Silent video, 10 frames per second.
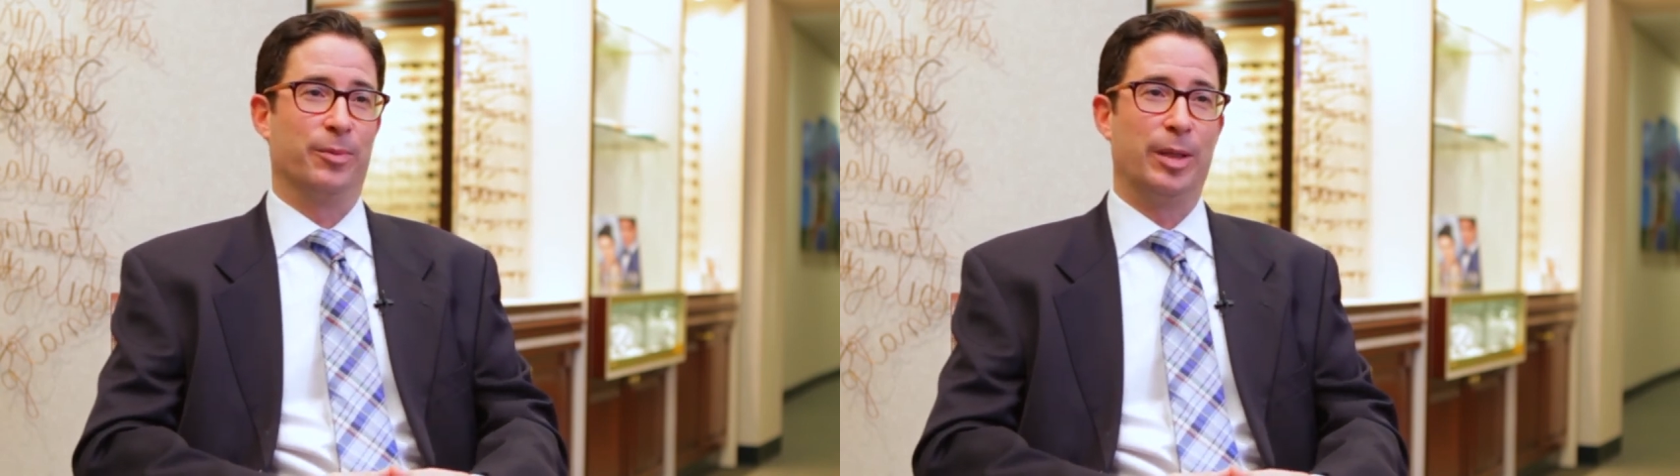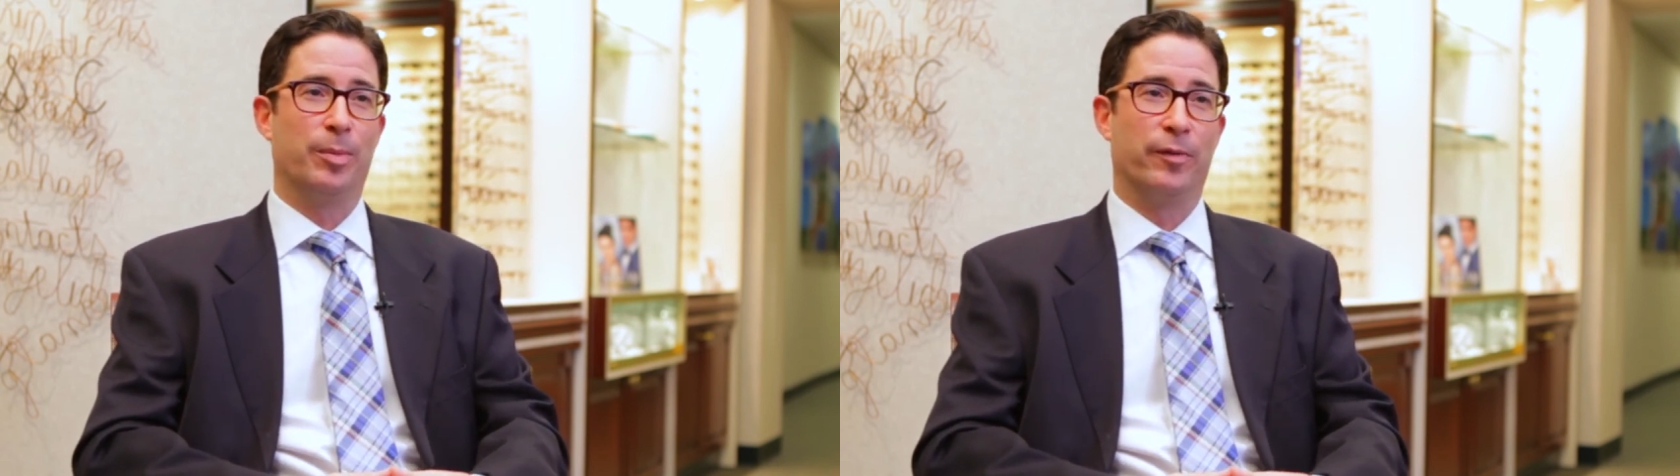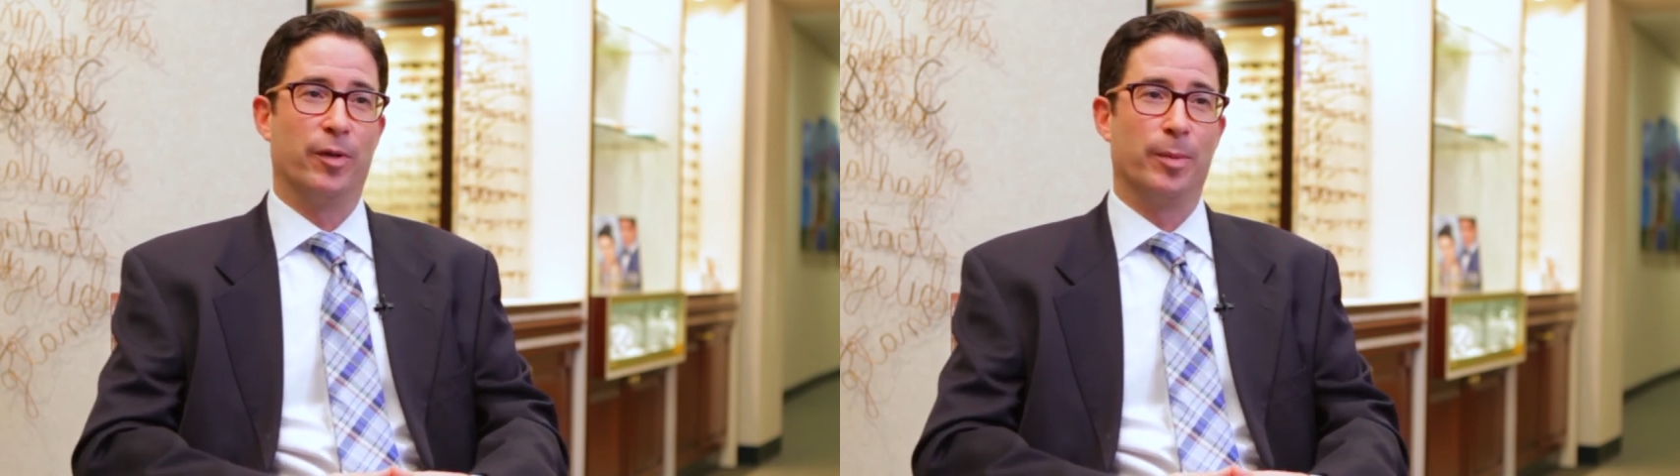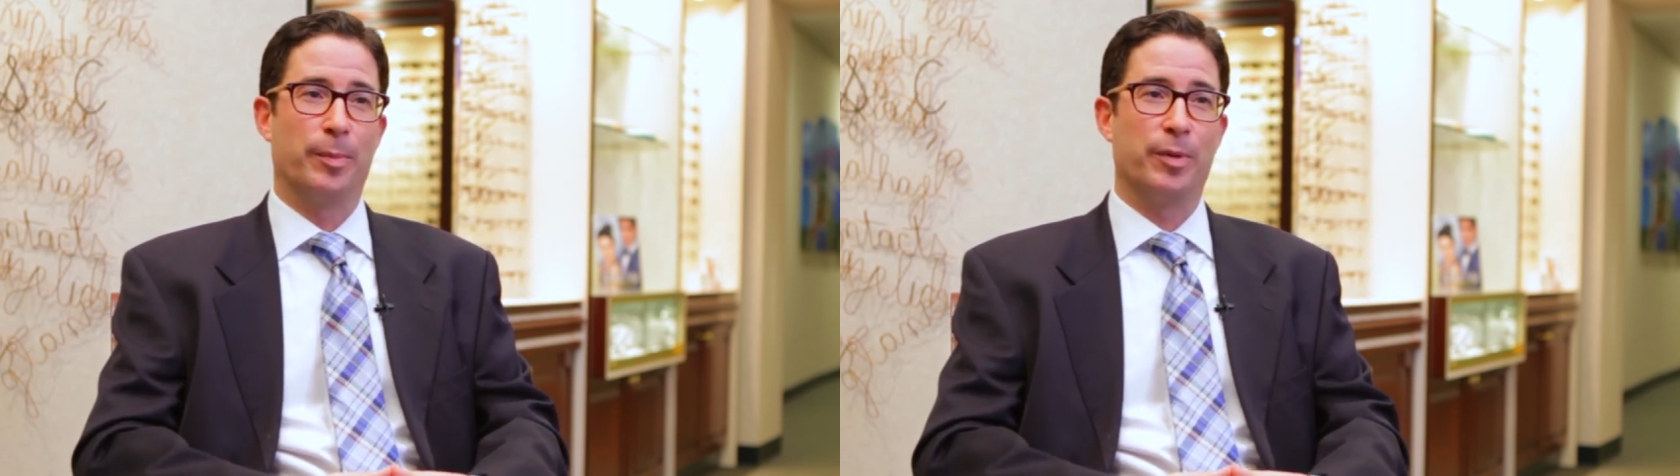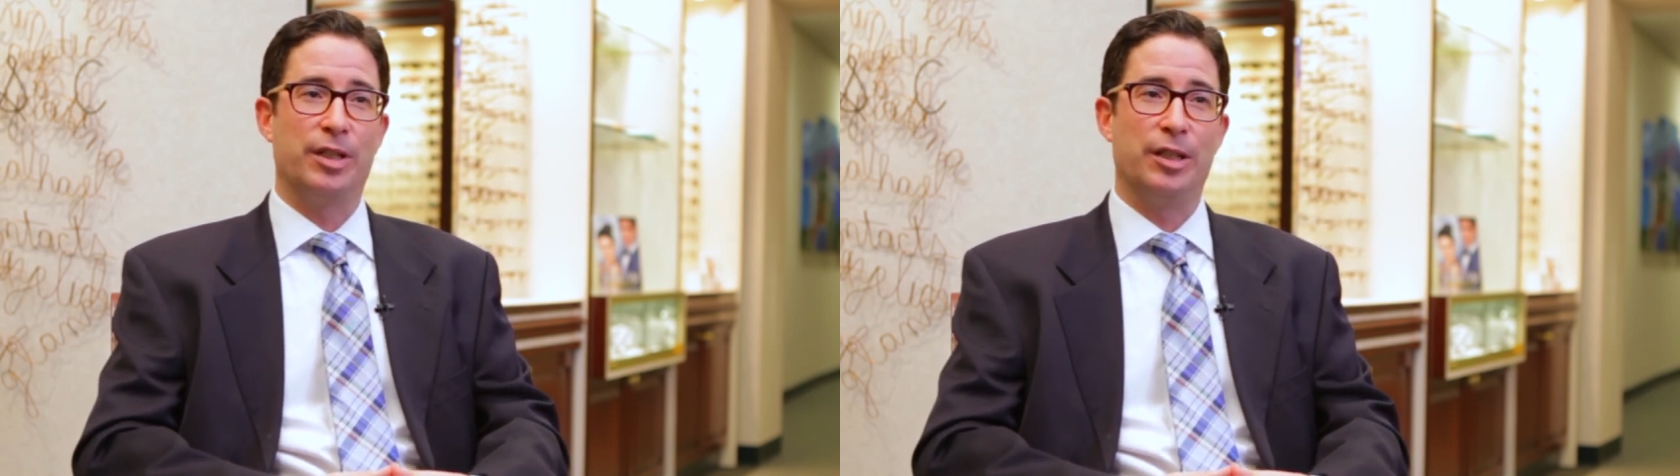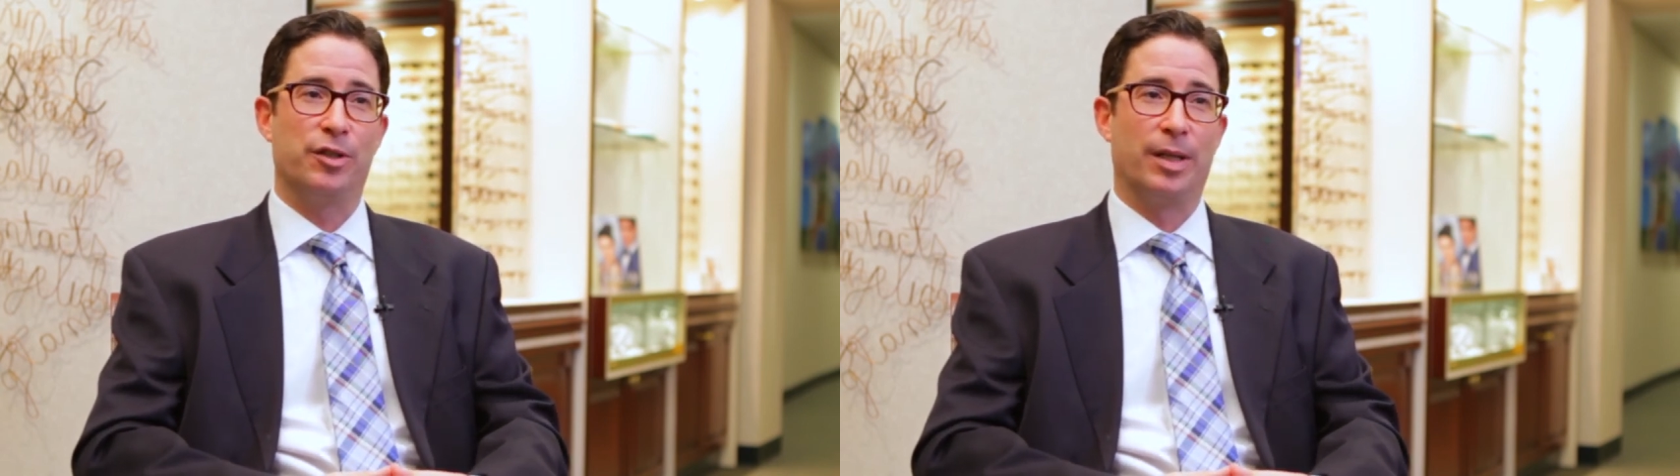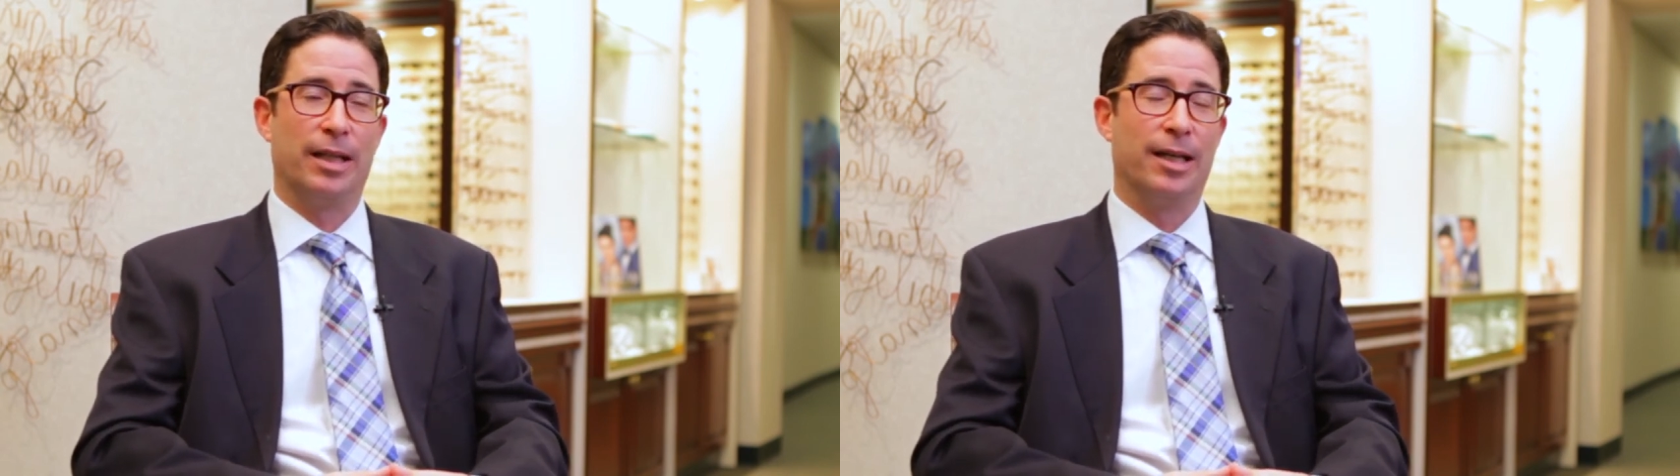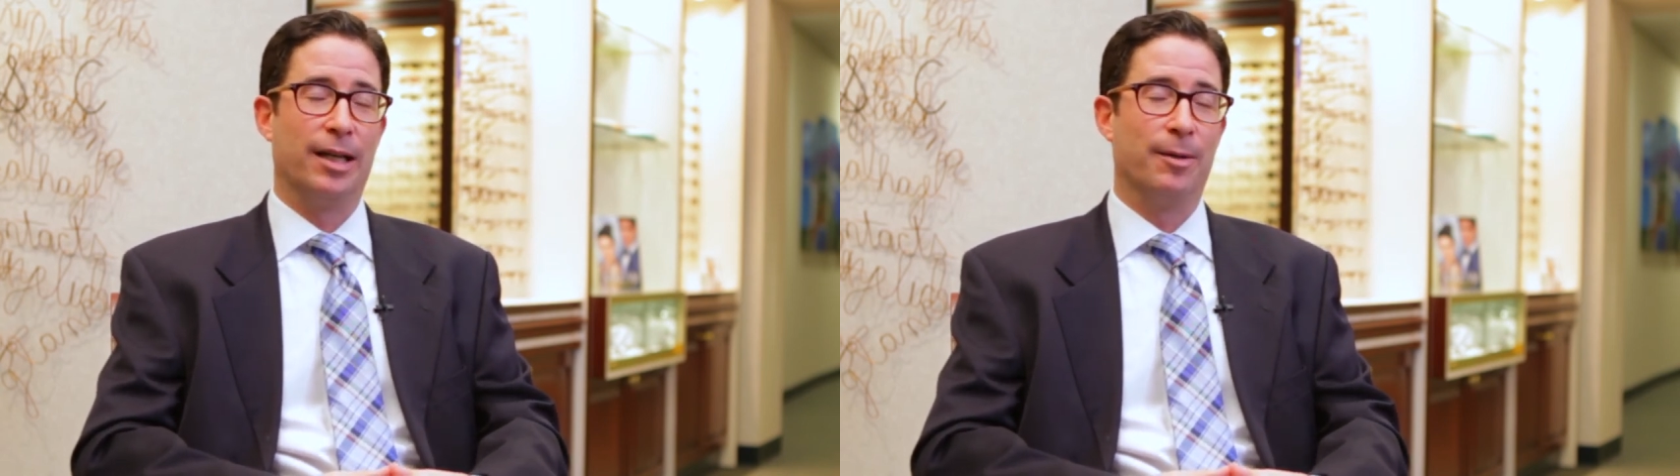we perform a procedure
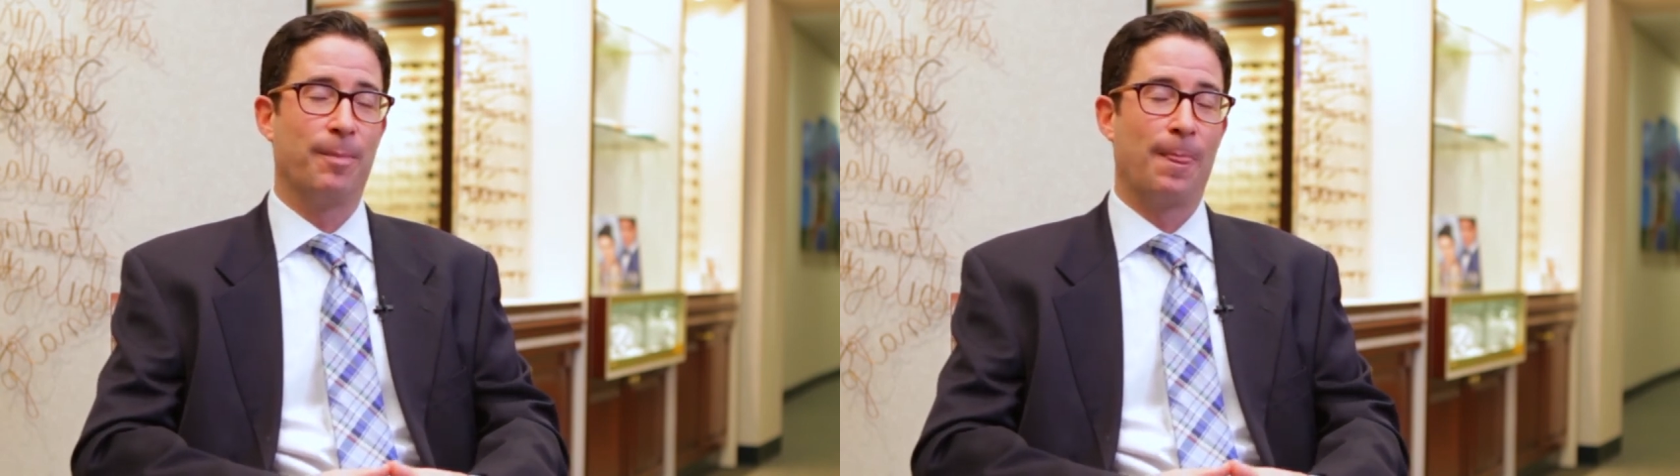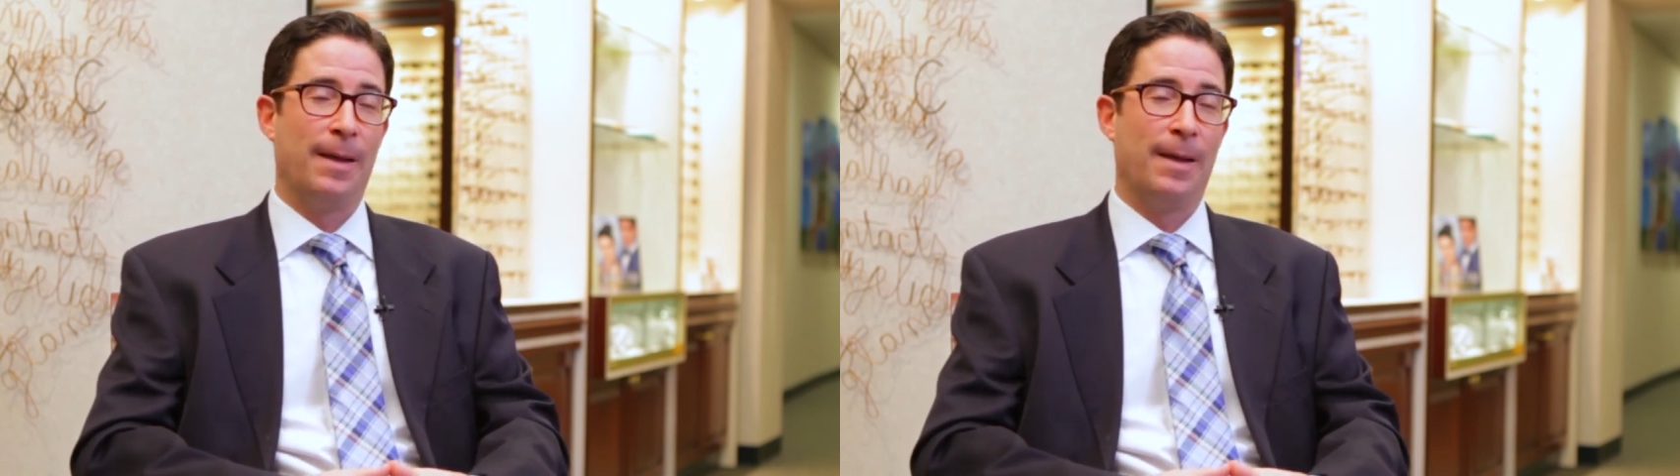on them,